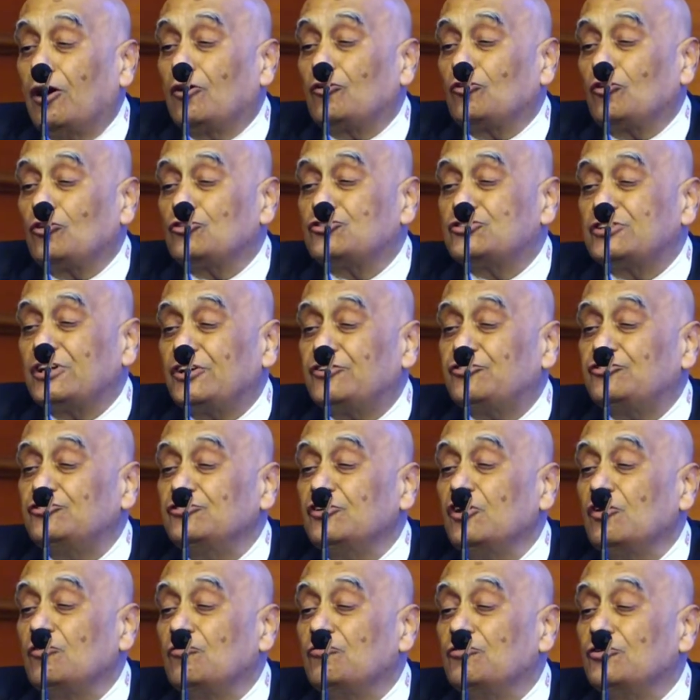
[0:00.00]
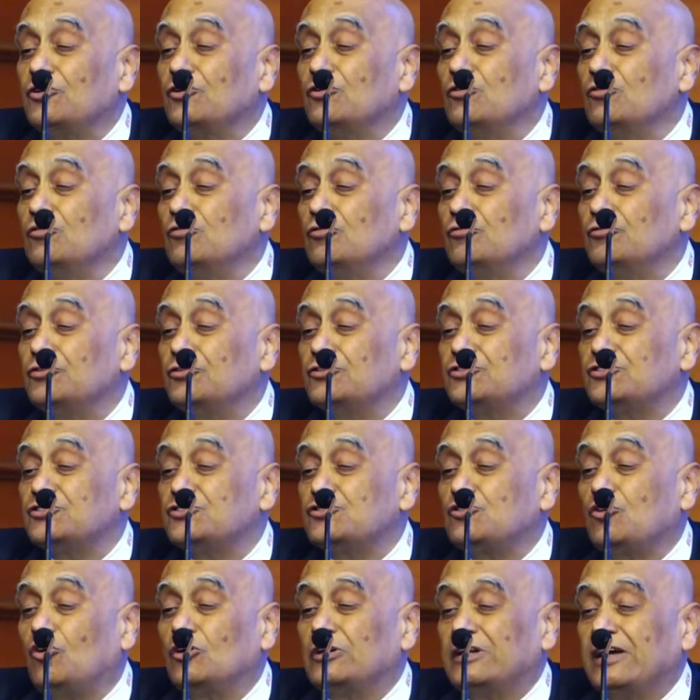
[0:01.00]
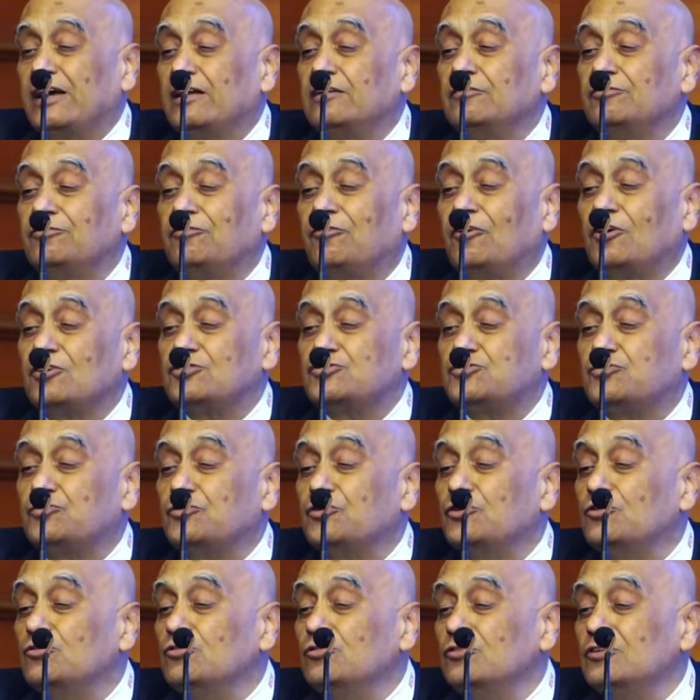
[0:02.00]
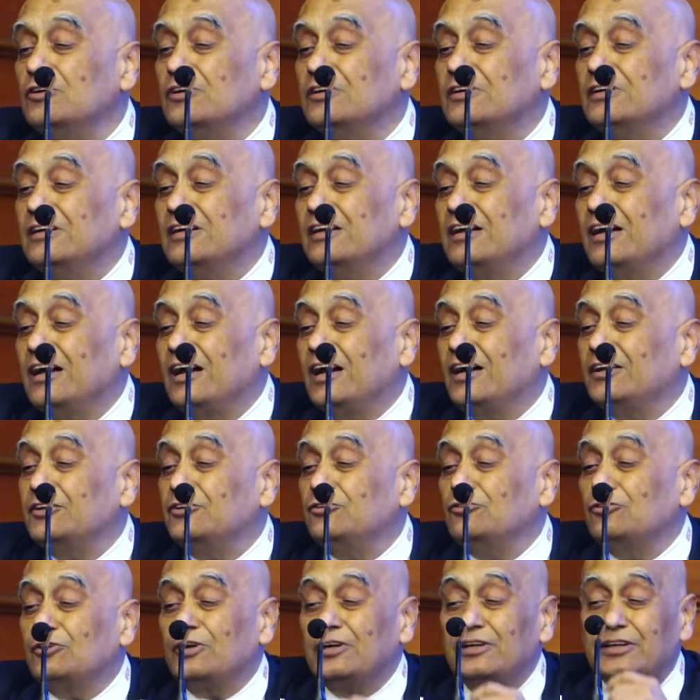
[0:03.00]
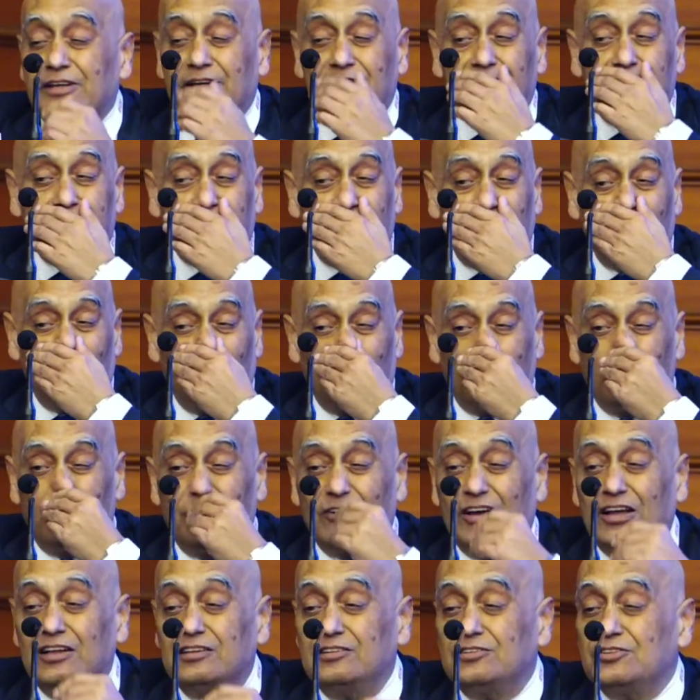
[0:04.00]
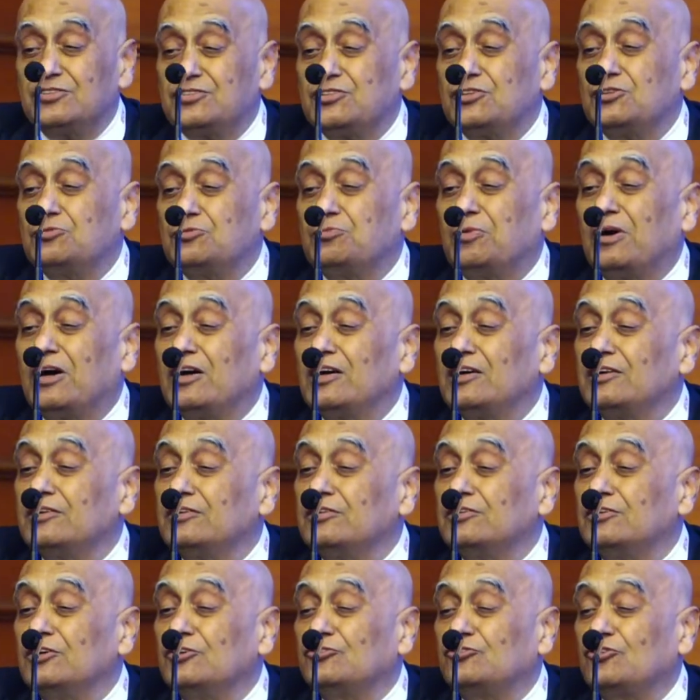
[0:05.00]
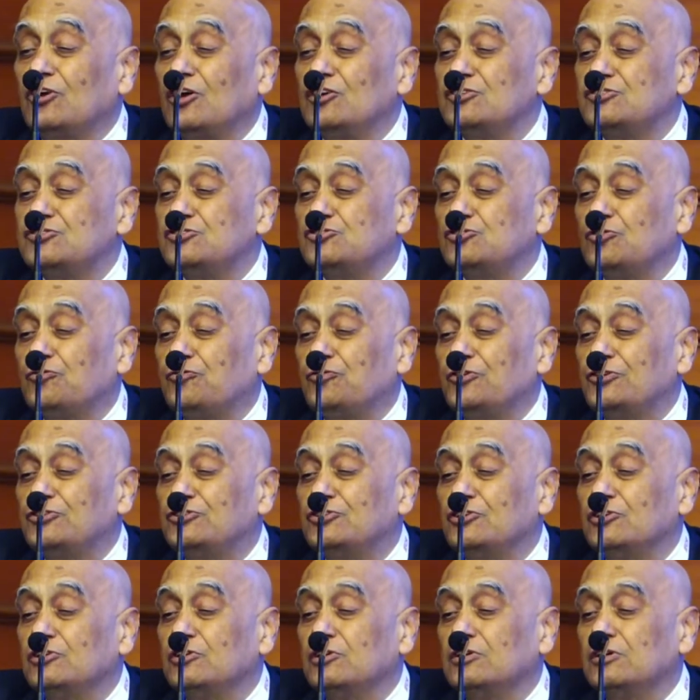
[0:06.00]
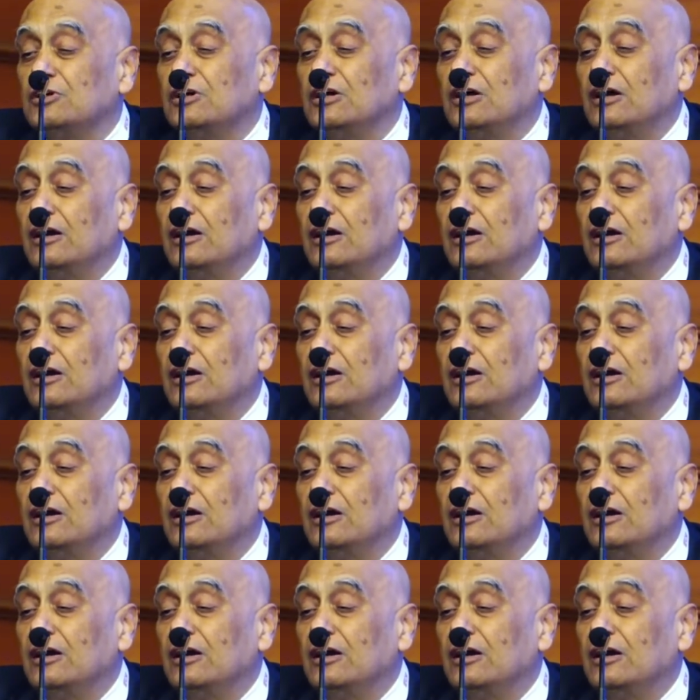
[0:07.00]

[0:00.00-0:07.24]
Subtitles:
cross-sectional view, which is called NFAS view, and you can get the aortic valve. This is by the transesophageal